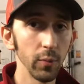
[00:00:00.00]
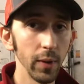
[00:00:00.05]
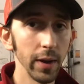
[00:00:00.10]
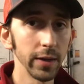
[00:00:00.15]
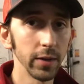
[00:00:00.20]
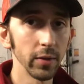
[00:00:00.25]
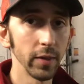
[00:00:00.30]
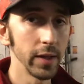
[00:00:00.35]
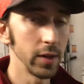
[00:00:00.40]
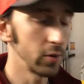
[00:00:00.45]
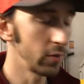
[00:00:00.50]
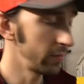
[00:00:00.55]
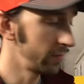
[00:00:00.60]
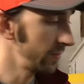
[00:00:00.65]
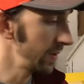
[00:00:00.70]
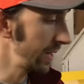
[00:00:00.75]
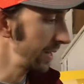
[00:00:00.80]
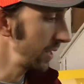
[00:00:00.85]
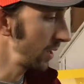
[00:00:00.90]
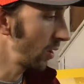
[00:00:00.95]
regulator
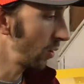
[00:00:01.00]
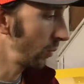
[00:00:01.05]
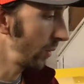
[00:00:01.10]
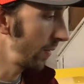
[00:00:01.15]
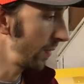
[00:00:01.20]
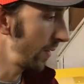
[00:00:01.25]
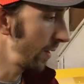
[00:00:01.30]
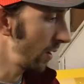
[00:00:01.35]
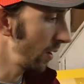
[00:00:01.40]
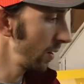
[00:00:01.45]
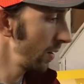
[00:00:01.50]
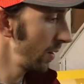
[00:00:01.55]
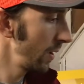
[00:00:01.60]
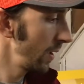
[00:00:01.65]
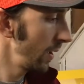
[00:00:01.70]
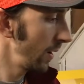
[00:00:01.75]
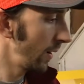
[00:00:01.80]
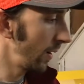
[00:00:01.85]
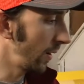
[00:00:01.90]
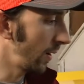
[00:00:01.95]
video in there.
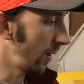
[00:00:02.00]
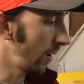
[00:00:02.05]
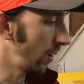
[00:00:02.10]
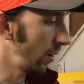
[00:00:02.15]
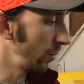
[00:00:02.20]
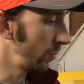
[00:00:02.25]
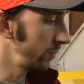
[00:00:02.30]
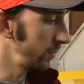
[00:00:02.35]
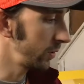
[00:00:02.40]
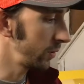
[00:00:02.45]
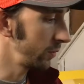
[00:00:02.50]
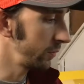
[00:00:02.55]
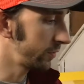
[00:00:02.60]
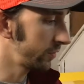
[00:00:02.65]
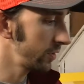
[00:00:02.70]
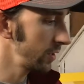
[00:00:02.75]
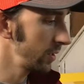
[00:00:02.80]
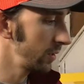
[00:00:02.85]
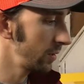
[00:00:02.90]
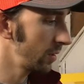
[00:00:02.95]
You've
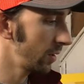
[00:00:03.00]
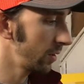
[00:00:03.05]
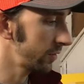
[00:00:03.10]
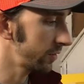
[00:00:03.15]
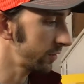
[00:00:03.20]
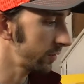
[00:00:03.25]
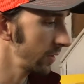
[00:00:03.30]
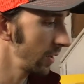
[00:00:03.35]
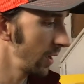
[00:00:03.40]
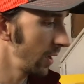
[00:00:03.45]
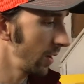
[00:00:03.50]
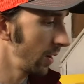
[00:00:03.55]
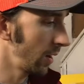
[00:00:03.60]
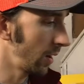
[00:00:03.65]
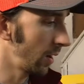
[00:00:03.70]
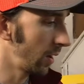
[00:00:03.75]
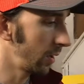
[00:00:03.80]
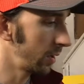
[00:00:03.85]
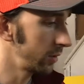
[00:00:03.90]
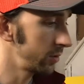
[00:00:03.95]
seen us
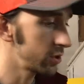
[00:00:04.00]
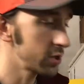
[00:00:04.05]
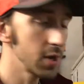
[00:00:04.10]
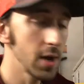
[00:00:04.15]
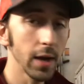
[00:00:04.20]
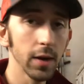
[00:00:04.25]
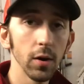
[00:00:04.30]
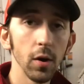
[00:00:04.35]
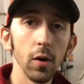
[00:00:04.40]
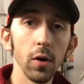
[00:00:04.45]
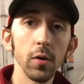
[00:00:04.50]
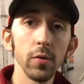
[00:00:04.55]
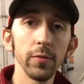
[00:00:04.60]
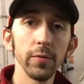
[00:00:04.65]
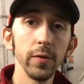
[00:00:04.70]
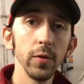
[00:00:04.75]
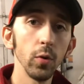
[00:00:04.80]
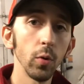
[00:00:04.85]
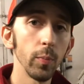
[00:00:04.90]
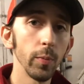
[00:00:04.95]
check our
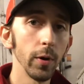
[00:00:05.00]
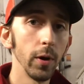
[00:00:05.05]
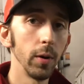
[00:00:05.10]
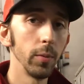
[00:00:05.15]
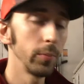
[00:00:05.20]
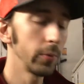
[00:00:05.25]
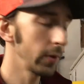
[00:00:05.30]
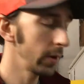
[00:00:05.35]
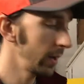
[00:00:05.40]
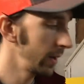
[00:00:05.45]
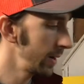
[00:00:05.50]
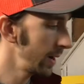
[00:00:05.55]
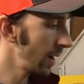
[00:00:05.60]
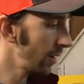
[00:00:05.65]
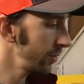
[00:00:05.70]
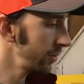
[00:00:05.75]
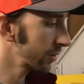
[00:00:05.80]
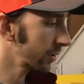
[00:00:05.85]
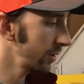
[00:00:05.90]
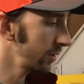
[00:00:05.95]
fuel pump, and now
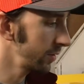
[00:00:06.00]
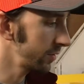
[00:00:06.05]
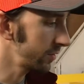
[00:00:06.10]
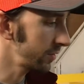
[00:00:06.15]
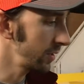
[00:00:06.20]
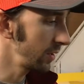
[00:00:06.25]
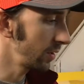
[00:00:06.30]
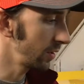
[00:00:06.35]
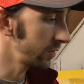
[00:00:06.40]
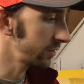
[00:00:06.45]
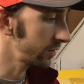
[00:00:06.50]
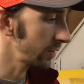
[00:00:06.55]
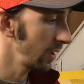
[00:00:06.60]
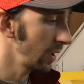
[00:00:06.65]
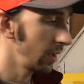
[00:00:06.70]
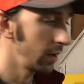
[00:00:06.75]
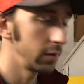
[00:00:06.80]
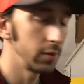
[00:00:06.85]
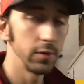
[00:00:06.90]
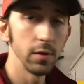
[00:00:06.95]
you're going to see us
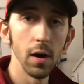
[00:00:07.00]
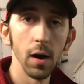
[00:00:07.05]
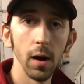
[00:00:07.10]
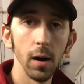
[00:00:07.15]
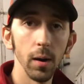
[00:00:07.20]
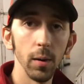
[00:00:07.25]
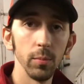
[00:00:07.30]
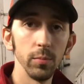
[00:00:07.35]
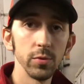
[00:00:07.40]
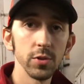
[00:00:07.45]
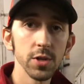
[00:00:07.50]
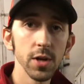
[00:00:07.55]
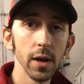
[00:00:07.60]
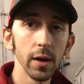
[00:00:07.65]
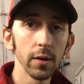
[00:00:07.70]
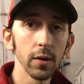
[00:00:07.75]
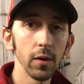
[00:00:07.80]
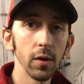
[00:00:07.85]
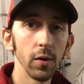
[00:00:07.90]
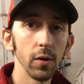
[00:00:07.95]

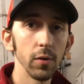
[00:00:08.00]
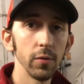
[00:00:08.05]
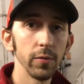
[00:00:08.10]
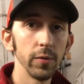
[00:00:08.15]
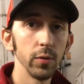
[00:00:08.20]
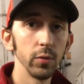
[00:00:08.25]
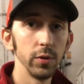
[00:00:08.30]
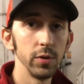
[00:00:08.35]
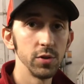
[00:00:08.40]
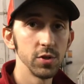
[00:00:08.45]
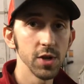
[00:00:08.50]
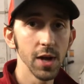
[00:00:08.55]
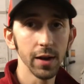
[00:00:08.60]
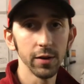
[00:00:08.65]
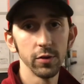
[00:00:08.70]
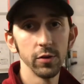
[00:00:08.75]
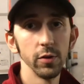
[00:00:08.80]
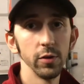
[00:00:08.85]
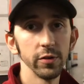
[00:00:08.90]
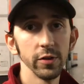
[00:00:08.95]
check our fuel
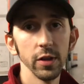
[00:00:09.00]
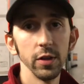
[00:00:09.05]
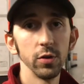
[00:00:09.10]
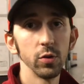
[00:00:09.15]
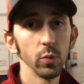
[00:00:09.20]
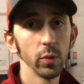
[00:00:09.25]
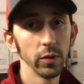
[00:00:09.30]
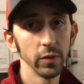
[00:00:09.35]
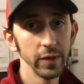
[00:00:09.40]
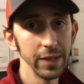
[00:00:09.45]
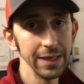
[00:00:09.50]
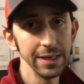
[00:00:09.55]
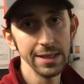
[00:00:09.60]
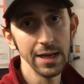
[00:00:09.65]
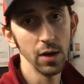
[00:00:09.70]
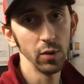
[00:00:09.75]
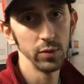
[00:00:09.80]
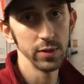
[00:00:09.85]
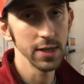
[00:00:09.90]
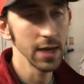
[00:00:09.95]
injectors and do a leak
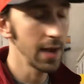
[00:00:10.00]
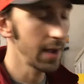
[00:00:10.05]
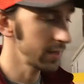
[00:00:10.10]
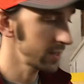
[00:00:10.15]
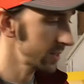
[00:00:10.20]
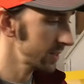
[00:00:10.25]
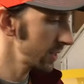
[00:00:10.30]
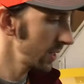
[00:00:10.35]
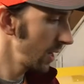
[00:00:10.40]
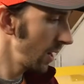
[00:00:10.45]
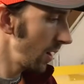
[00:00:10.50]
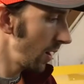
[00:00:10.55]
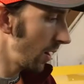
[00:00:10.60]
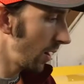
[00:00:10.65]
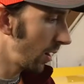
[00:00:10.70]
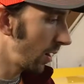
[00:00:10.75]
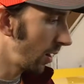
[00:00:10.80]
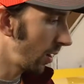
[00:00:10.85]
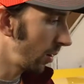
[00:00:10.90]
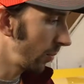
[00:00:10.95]
down test.
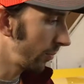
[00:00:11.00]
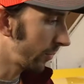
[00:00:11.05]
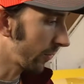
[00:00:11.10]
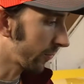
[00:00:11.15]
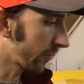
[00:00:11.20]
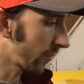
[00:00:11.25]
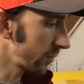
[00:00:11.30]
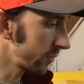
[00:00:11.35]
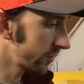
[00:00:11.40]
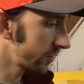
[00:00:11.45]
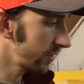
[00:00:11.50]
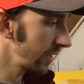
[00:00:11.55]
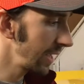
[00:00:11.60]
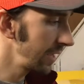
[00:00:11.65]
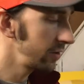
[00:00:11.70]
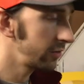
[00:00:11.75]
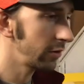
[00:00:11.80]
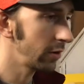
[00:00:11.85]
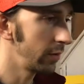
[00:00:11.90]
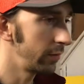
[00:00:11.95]
The first
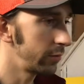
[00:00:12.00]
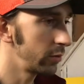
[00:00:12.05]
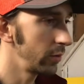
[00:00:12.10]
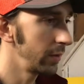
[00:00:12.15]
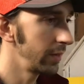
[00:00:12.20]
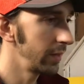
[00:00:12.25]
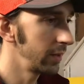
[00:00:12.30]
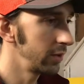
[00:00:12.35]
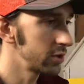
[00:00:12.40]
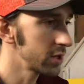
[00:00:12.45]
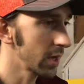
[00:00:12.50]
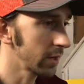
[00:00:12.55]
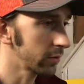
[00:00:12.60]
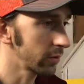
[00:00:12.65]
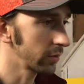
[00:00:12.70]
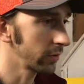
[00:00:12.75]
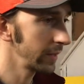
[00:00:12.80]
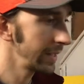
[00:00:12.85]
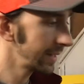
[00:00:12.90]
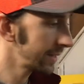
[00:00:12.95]
stage of doing the
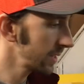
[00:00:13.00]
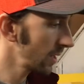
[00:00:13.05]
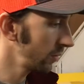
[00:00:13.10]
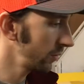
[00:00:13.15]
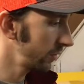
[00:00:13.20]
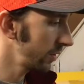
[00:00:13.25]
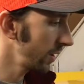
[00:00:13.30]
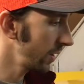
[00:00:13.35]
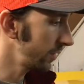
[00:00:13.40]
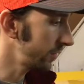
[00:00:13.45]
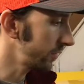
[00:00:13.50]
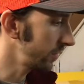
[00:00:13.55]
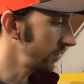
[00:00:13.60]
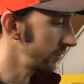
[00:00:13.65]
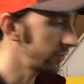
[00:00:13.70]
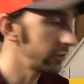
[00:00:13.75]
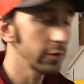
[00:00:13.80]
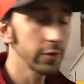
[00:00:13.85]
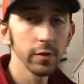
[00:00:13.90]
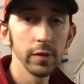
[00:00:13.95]
injector leak down test is
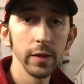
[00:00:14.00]
just